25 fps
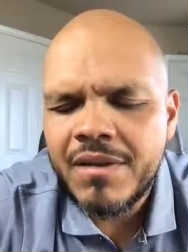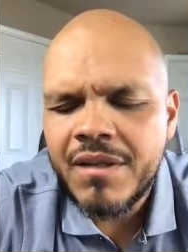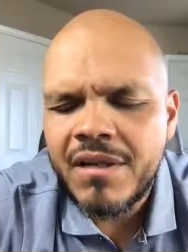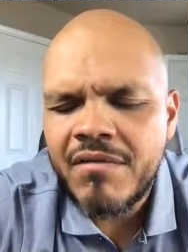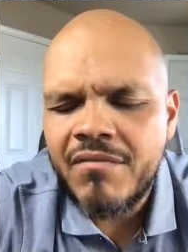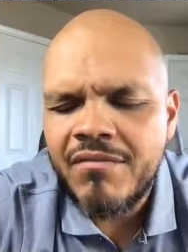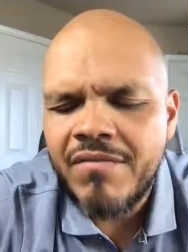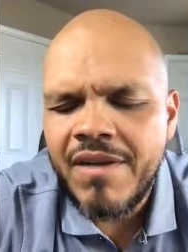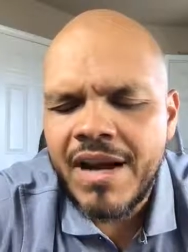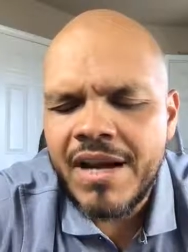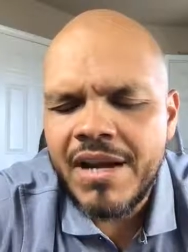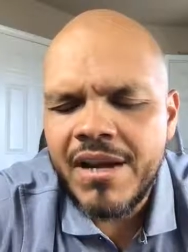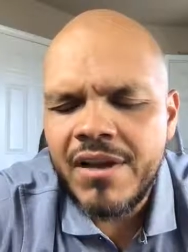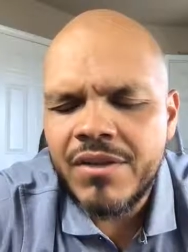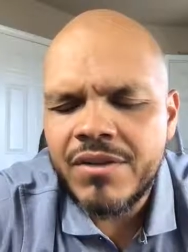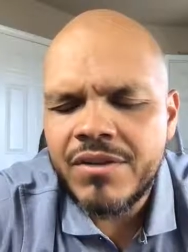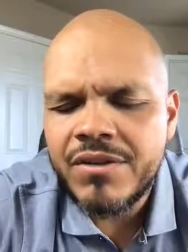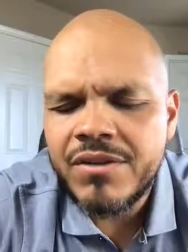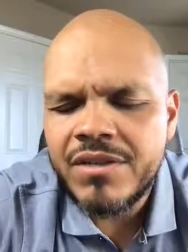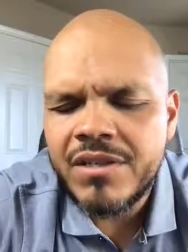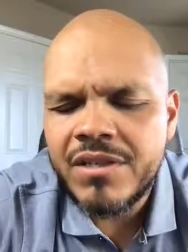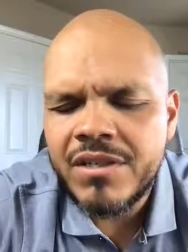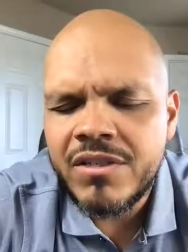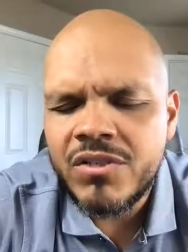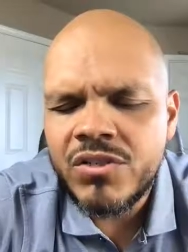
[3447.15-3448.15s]
Invite
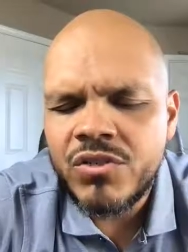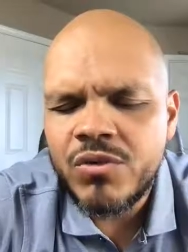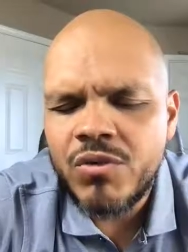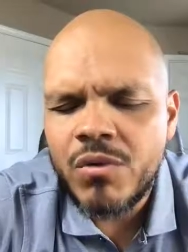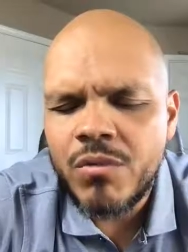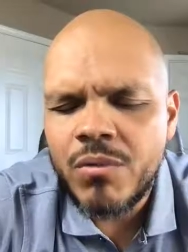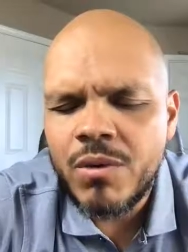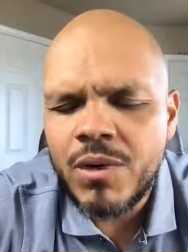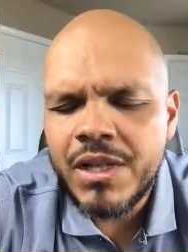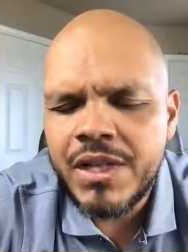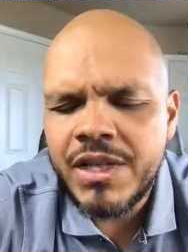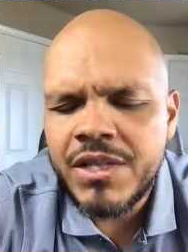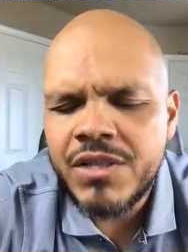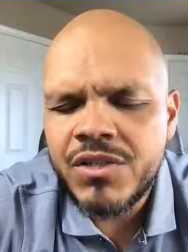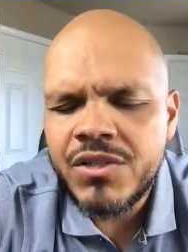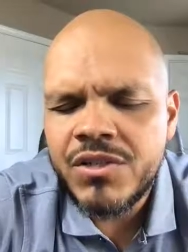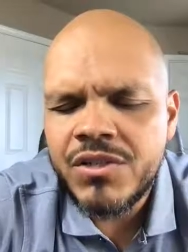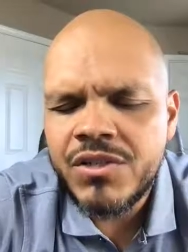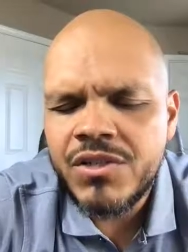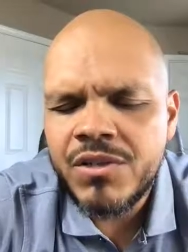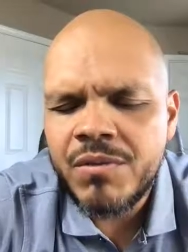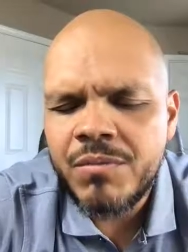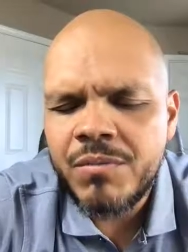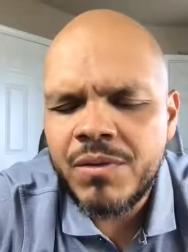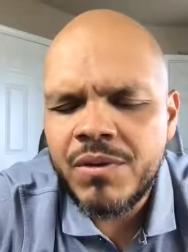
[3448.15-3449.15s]
others into a
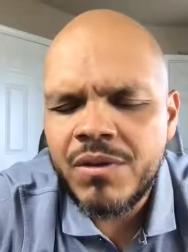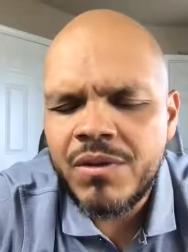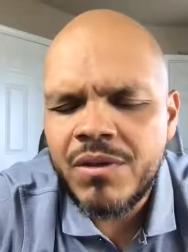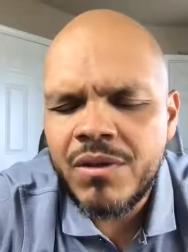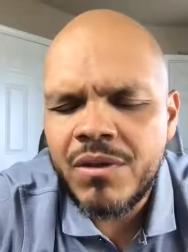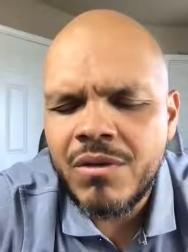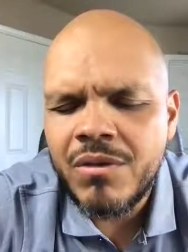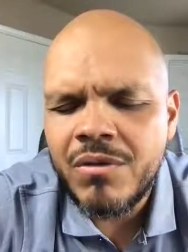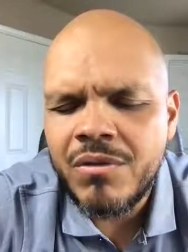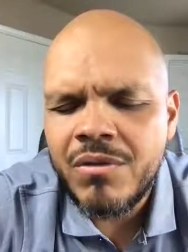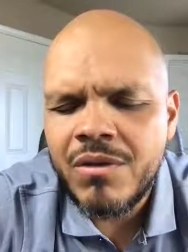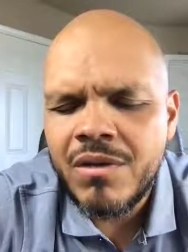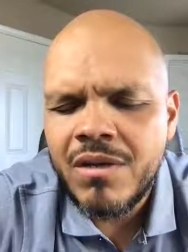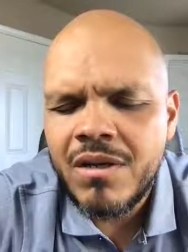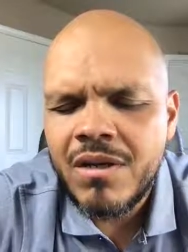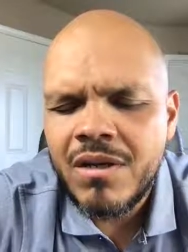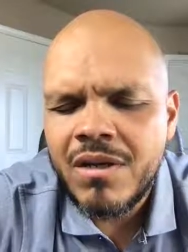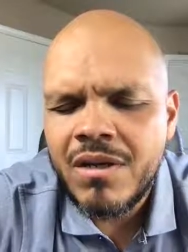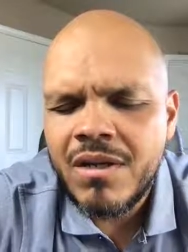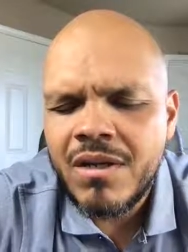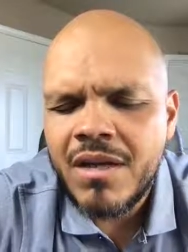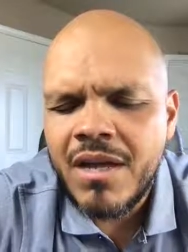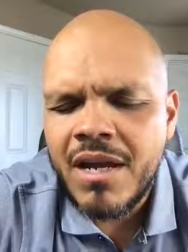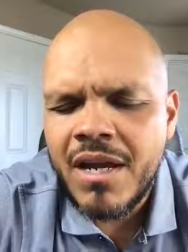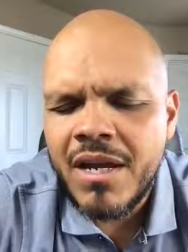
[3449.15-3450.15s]
relationship with you
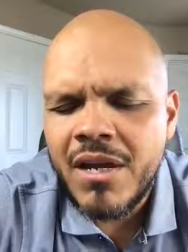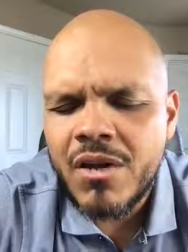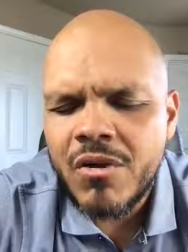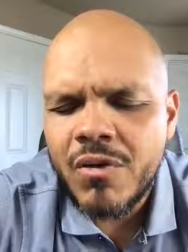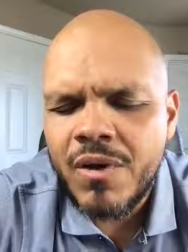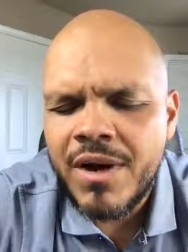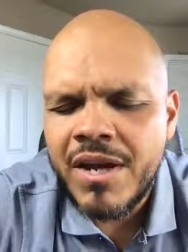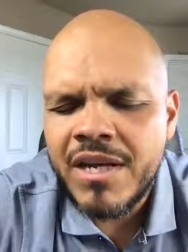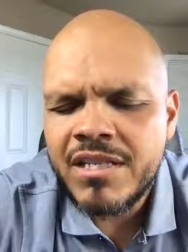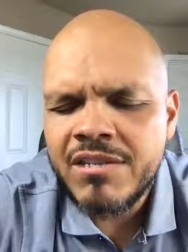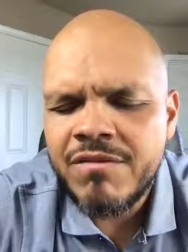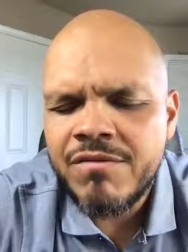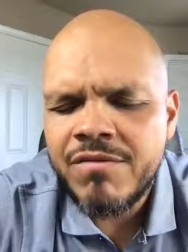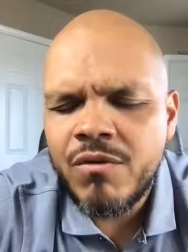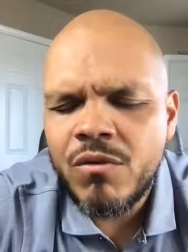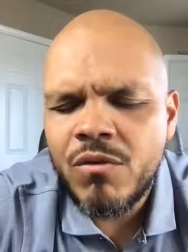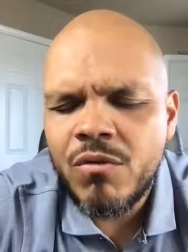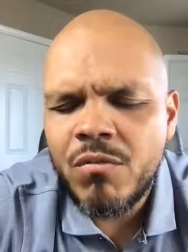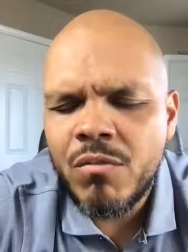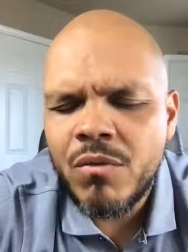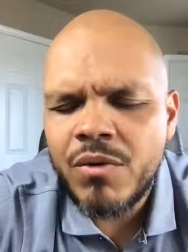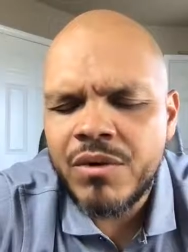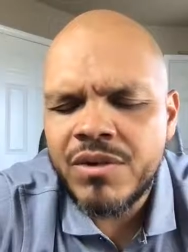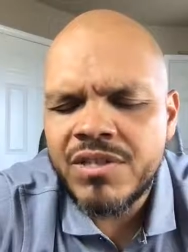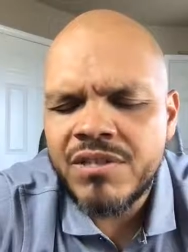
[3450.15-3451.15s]
a
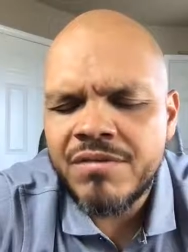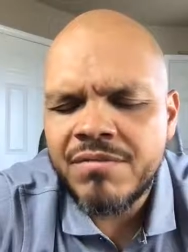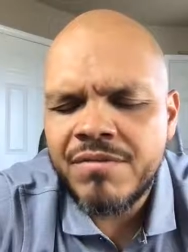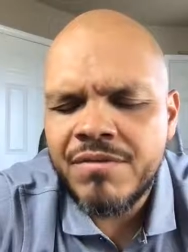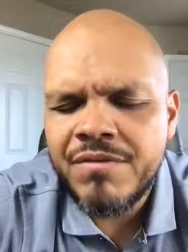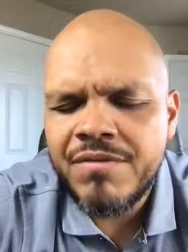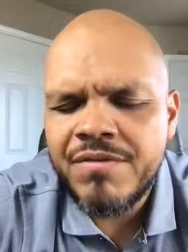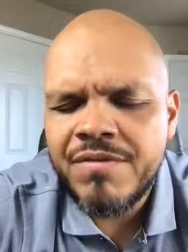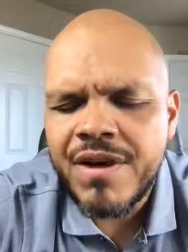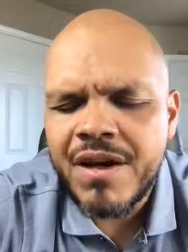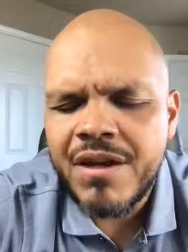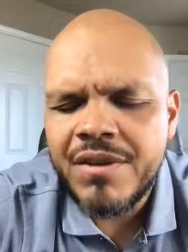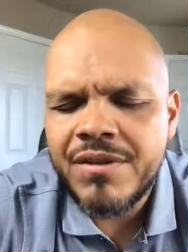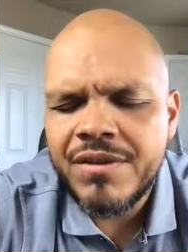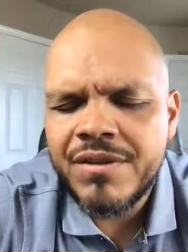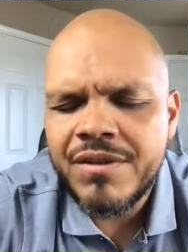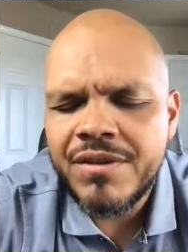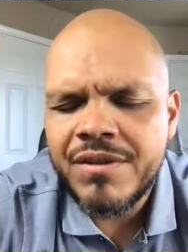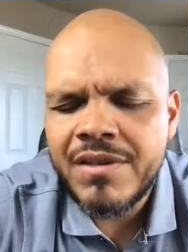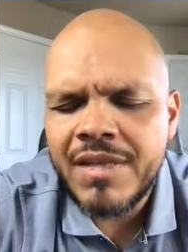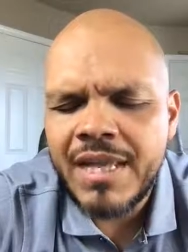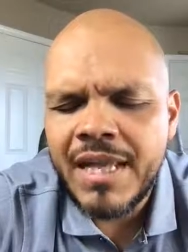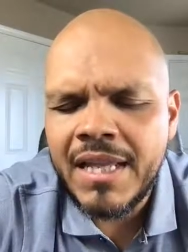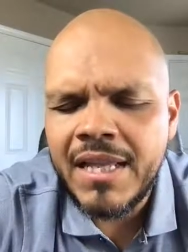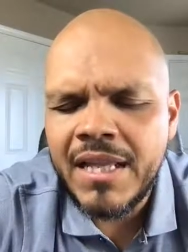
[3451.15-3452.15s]
graceful, merciful Father
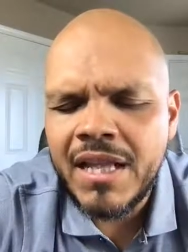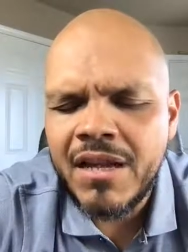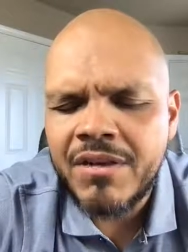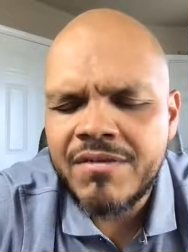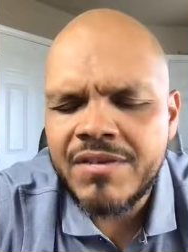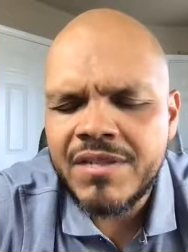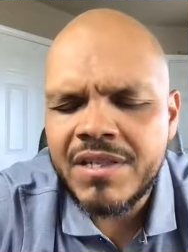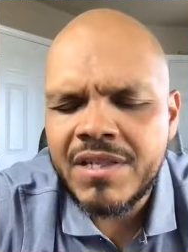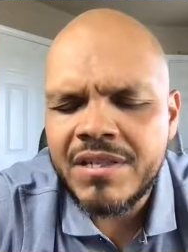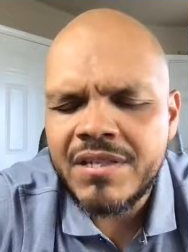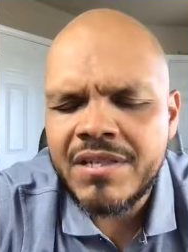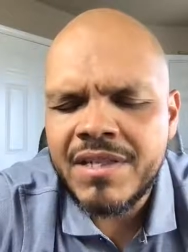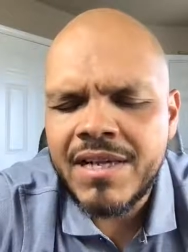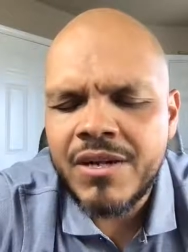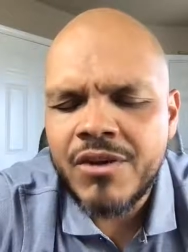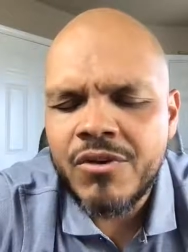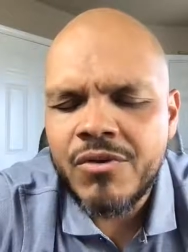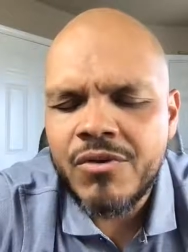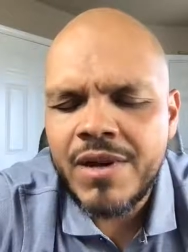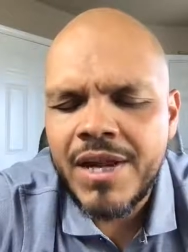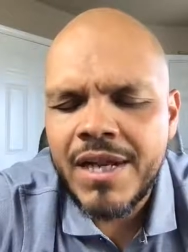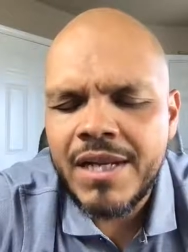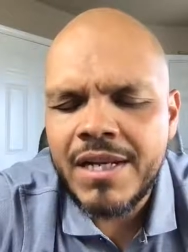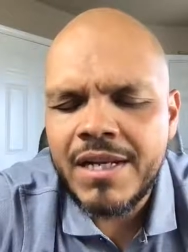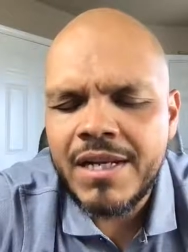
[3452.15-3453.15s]
that loves us, that
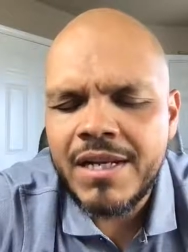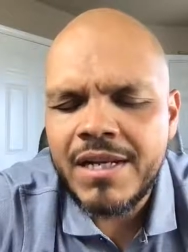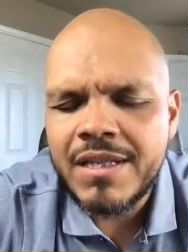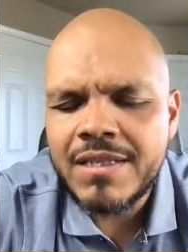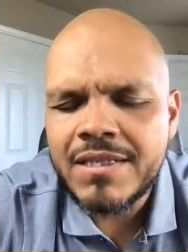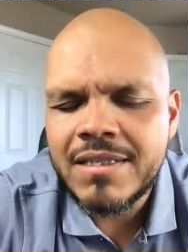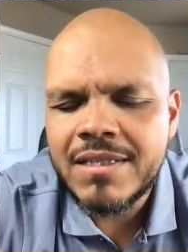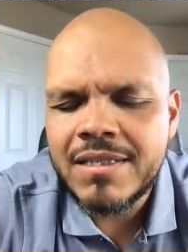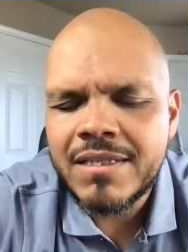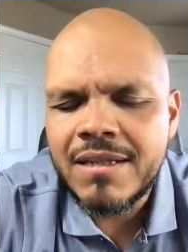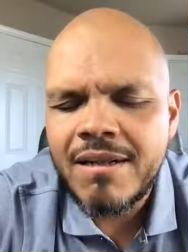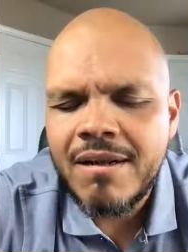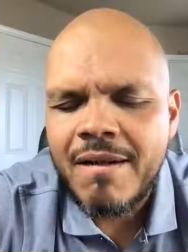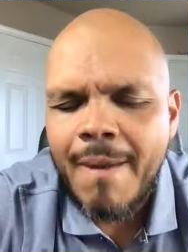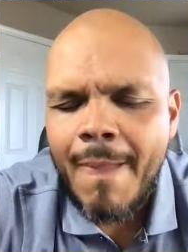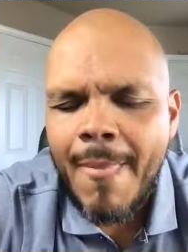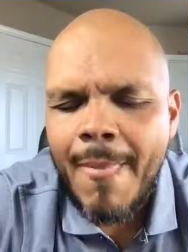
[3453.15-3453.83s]
created us,